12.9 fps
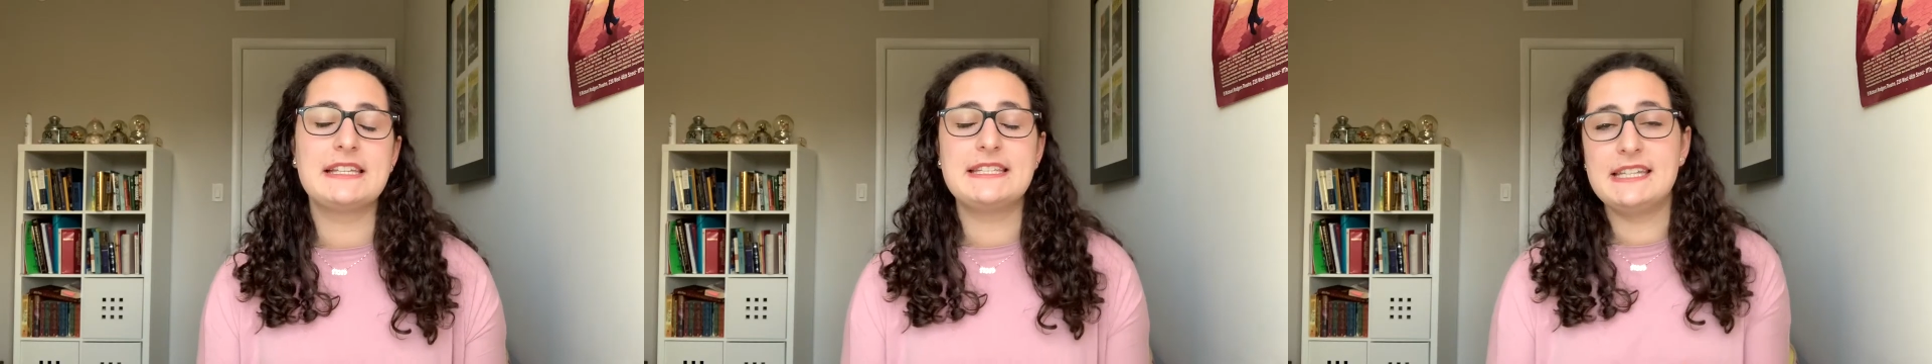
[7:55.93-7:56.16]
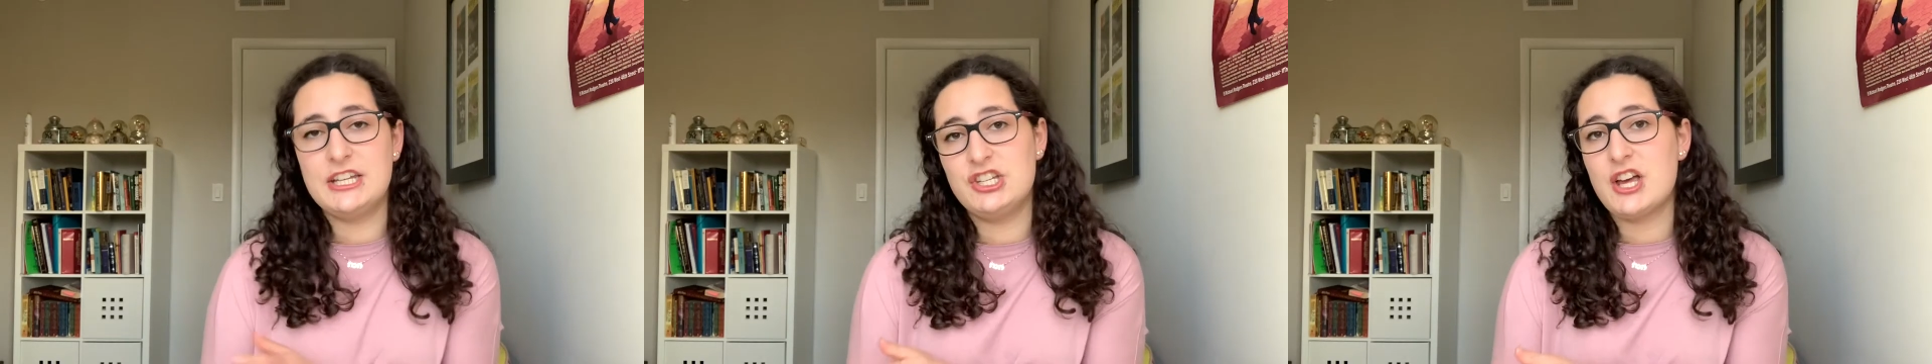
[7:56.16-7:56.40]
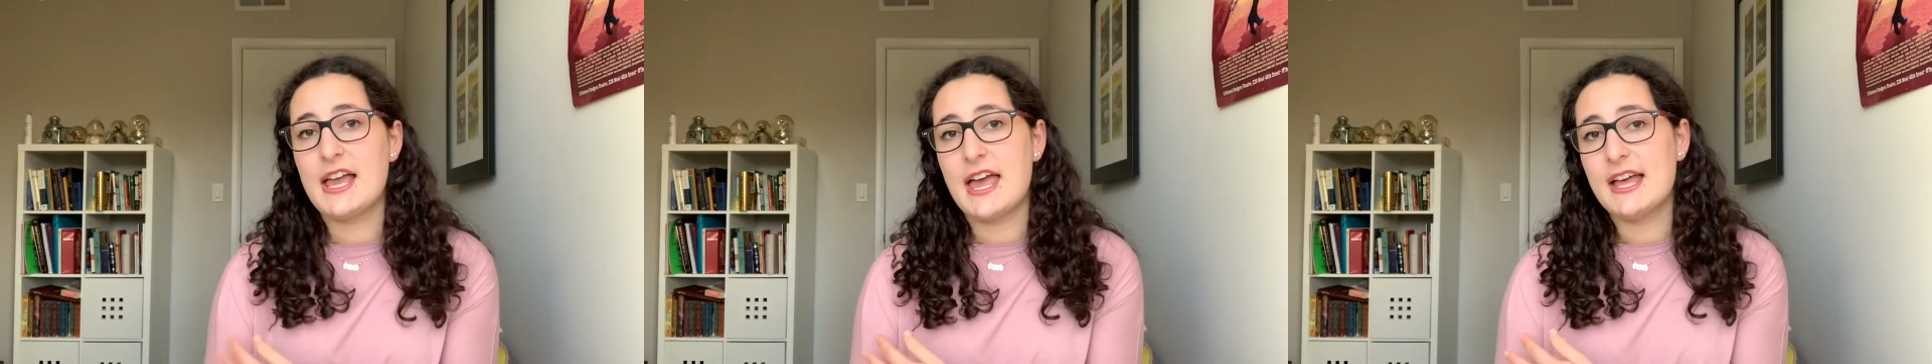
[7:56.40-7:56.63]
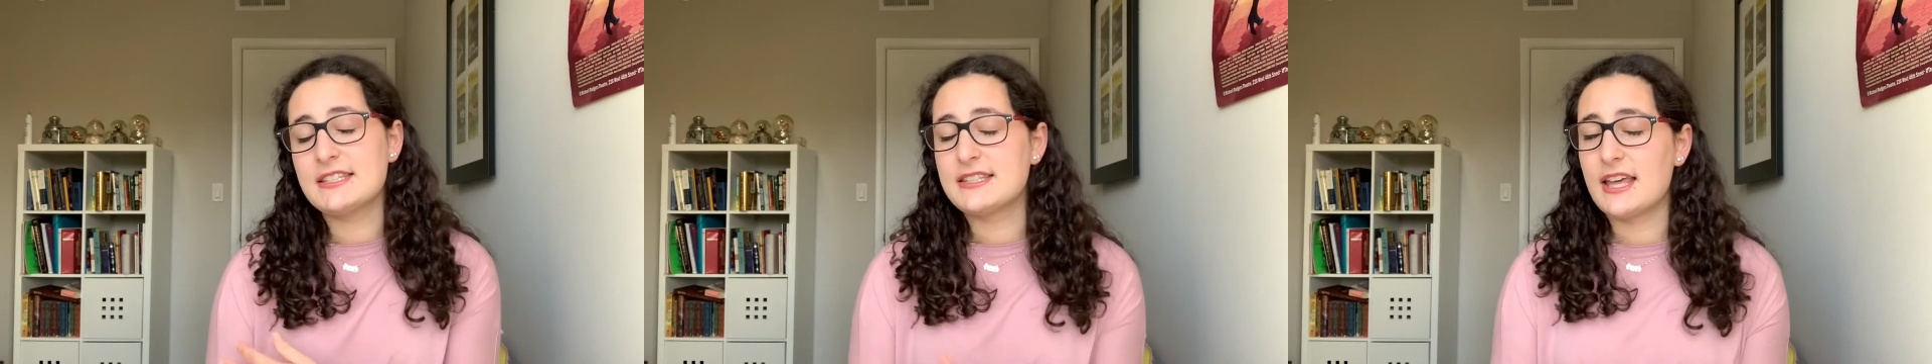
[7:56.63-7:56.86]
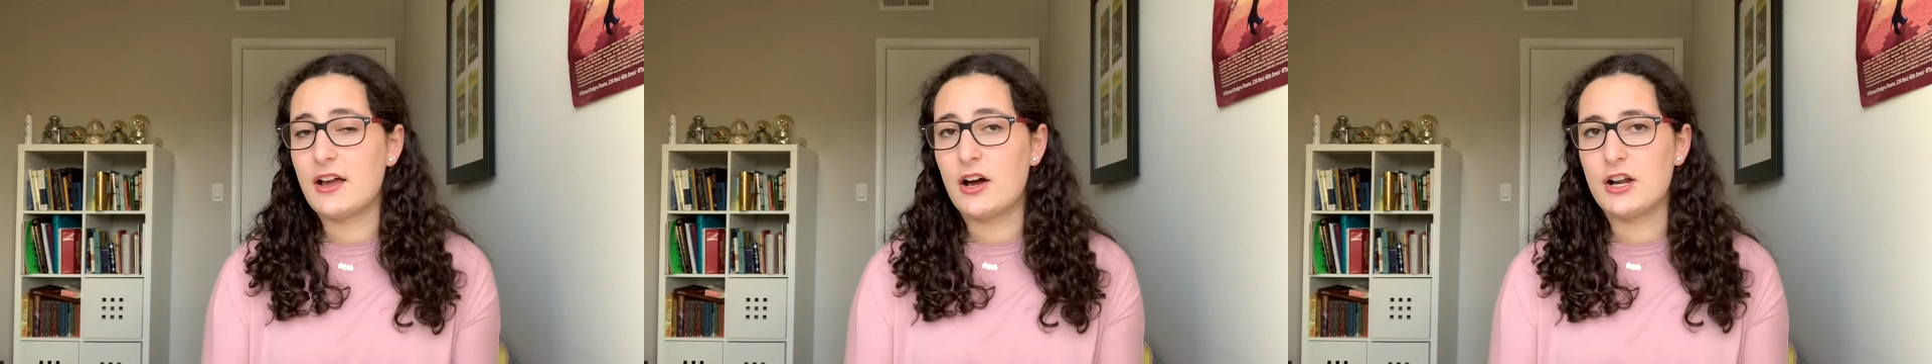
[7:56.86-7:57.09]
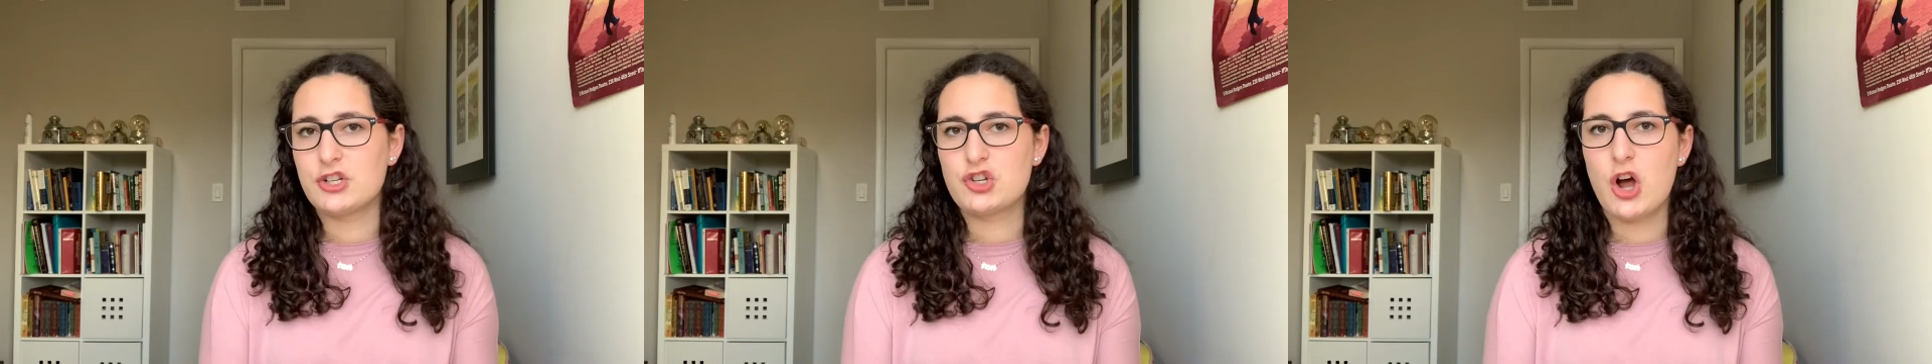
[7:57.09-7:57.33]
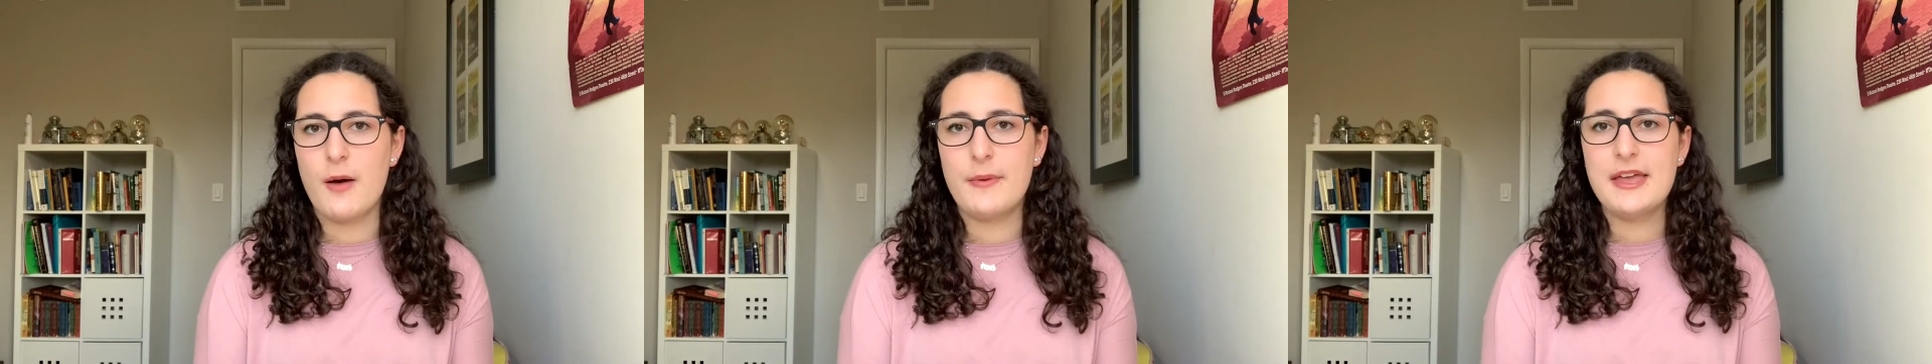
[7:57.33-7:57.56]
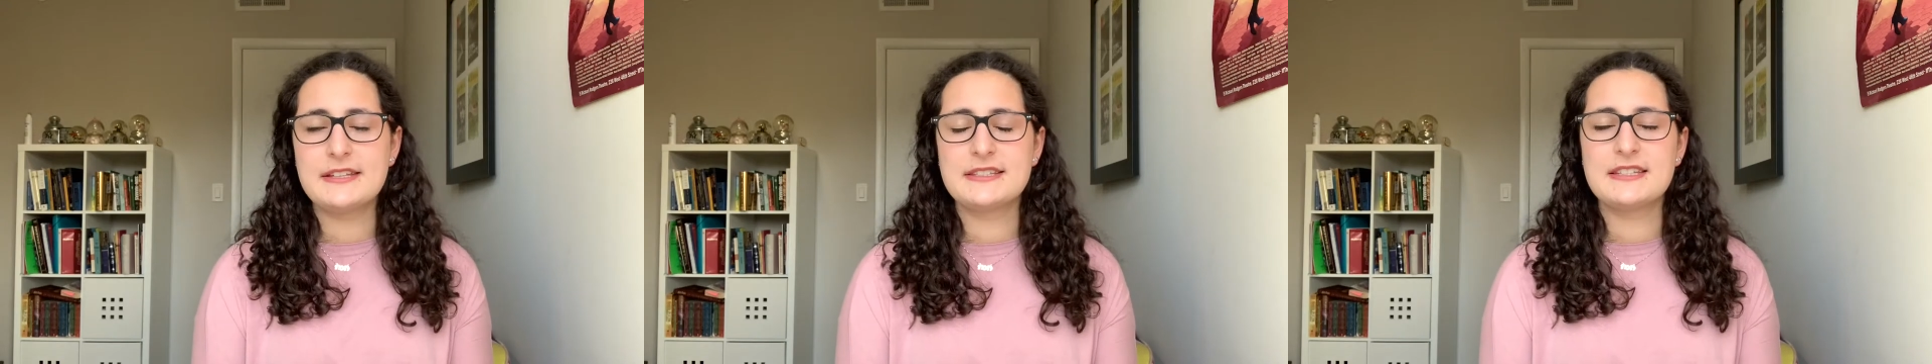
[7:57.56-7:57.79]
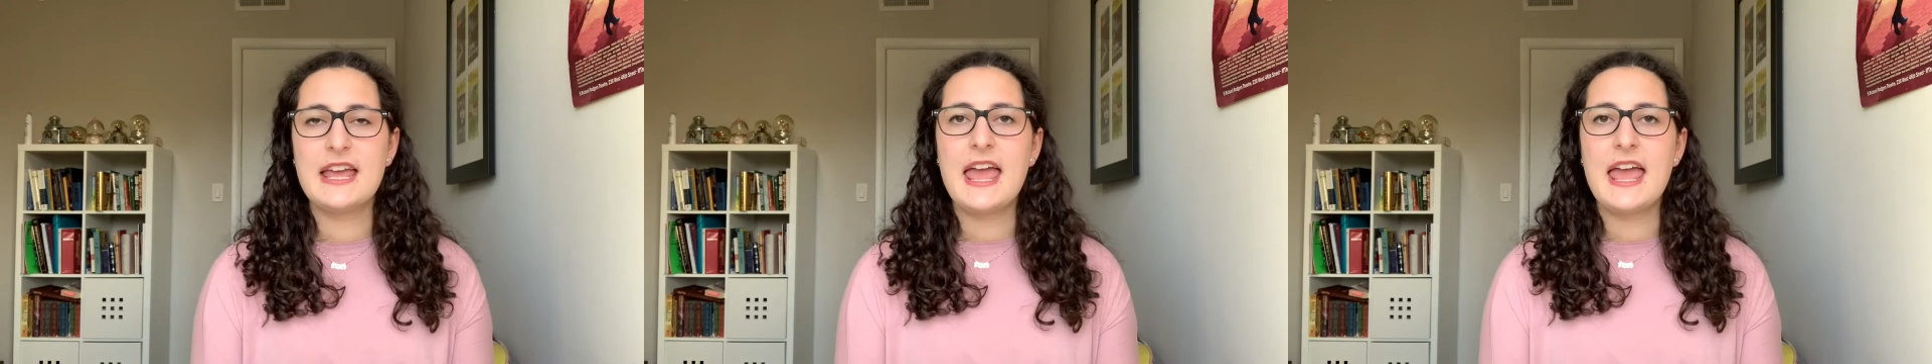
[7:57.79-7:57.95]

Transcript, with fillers: T G I S, they call it a Shabbos,